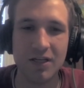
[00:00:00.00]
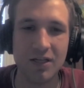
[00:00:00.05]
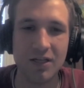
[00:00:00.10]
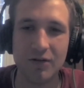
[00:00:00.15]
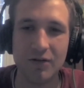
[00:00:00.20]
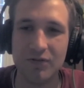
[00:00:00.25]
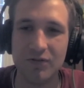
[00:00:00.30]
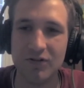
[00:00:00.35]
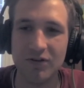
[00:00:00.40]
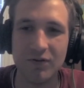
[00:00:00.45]

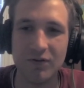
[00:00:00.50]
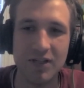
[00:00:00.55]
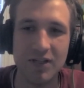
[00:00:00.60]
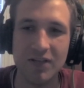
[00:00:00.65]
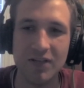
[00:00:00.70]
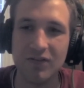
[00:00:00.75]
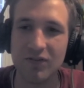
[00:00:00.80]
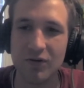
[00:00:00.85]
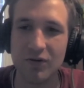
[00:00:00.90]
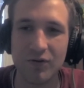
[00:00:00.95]
doing
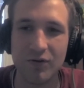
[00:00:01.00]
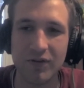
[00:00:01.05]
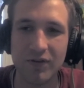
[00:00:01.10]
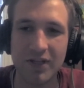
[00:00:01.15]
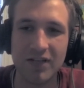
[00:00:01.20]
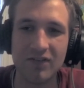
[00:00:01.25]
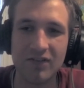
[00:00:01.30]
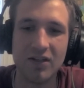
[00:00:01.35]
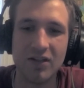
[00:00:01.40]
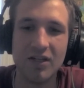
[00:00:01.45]
these little
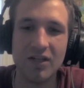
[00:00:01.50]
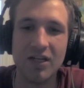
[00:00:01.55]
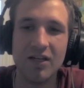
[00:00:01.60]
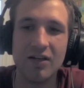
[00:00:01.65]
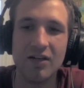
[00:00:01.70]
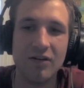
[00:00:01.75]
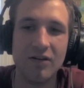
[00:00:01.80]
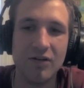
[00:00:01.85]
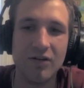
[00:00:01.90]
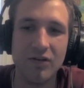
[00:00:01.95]
things that you
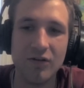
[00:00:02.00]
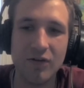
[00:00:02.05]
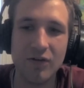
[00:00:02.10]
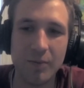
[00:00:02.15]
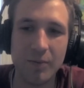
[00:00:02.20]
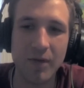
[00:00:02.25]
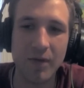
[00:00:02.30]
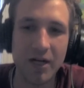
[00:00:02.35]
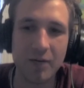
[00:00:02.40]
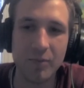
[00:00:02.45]
needed to do that
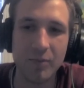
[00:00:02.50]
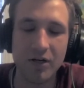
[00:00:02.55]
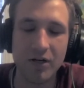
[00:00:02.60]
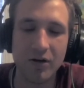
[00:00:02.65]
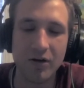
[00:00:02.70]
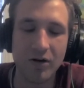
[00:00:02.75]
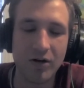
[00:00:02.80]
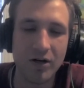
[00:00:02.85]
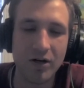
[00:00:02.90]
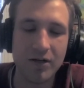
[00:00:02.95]
might have been
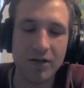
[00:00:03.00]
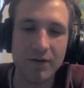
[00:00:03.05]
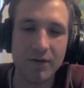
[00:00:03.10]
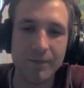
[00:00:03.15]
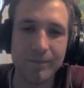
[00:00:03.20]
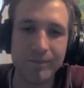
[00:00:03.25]
hard?